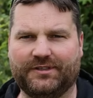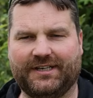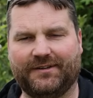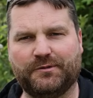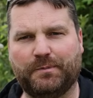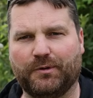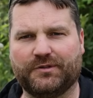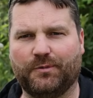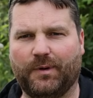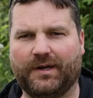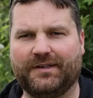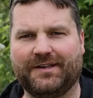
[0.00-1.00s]
So I spoke to
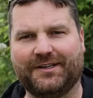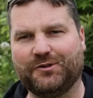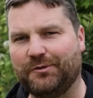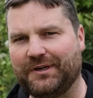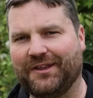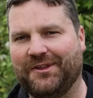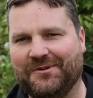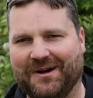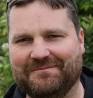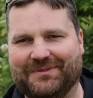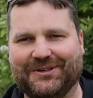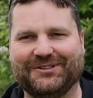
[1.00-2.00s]
one, there's only
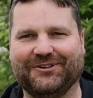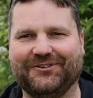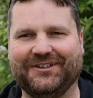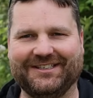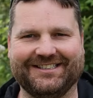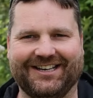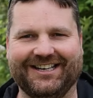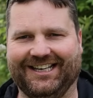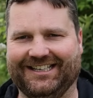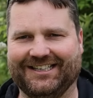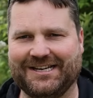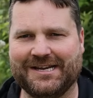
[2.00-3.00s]
one person on the entire
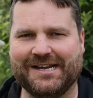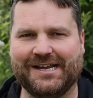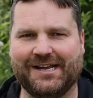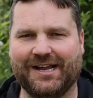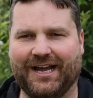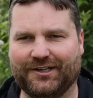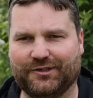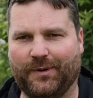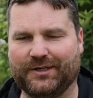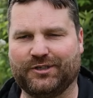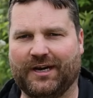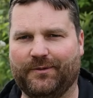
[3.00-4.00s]
lake. I had a
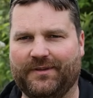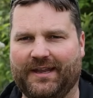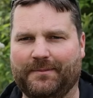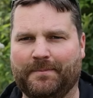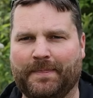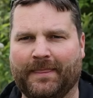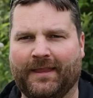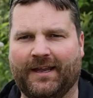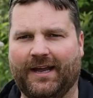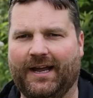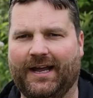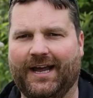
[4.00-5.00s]
quick chat with him
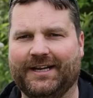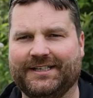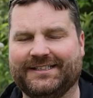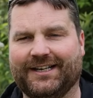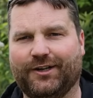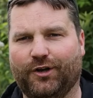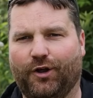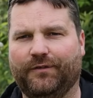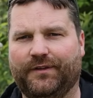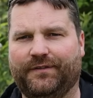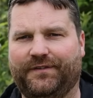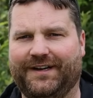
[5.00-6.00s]
and he said a lot
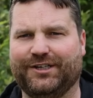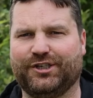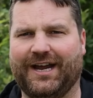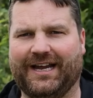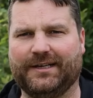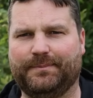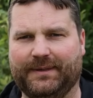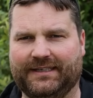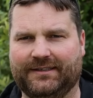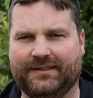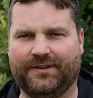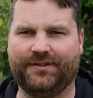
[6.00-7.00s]
of the fish had
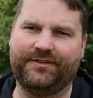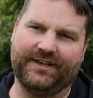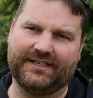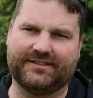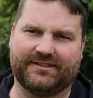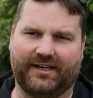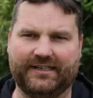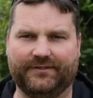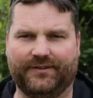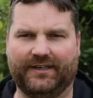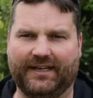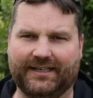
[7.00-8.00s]
been this side
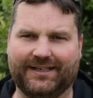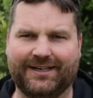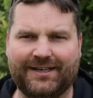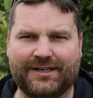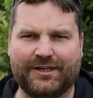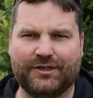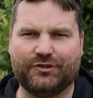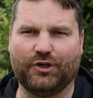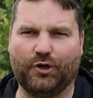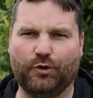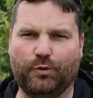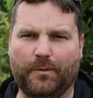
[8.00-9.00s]
of the lake.
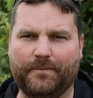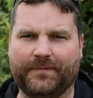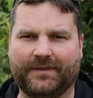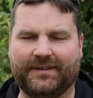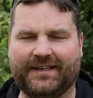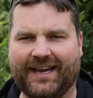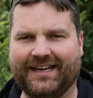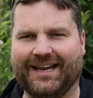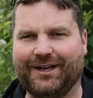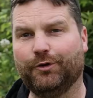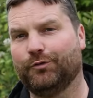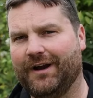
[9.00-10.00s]
So yet
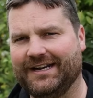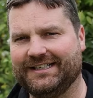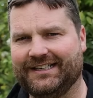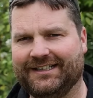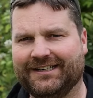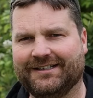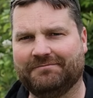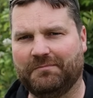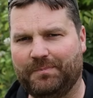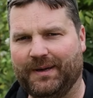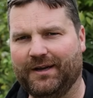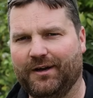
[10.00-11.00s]
again, already
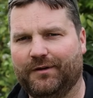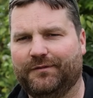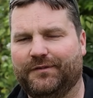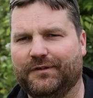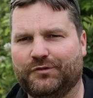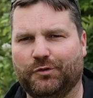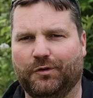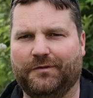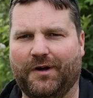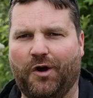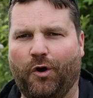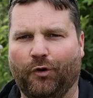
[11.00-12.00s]
bit of sort of
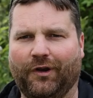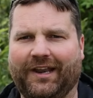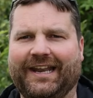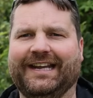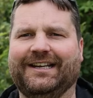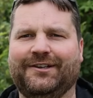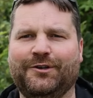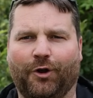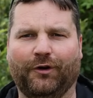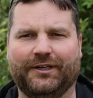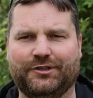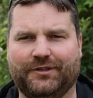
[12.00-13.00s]
on lake
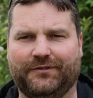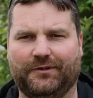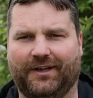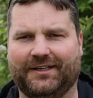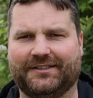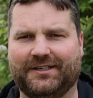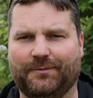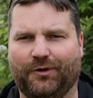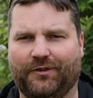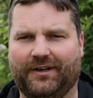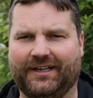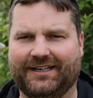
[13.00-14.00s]
knowledge, if you like, someone
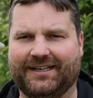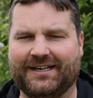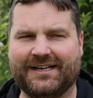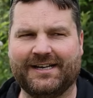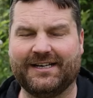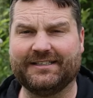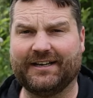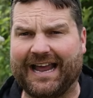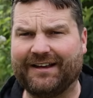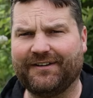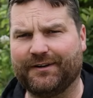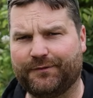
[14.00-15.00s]
on the lake. So I
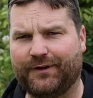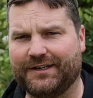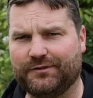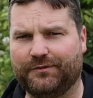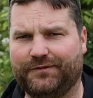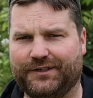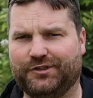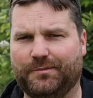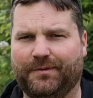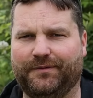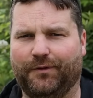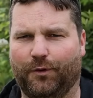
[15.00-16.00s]
have had friends who've fished here
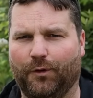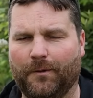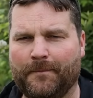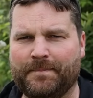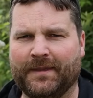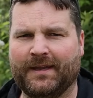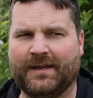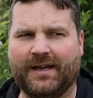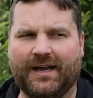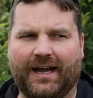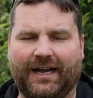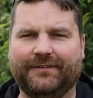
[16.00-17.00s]
before.
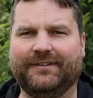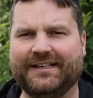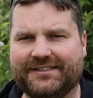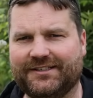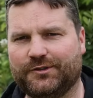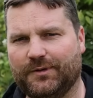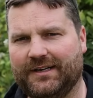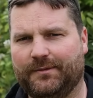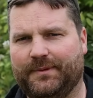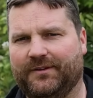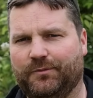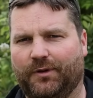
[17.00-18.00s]
I've listened to a little
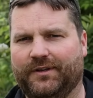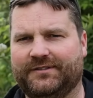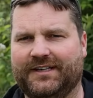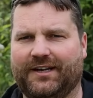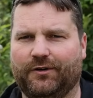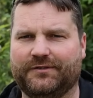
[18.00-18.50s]
bit of what they said.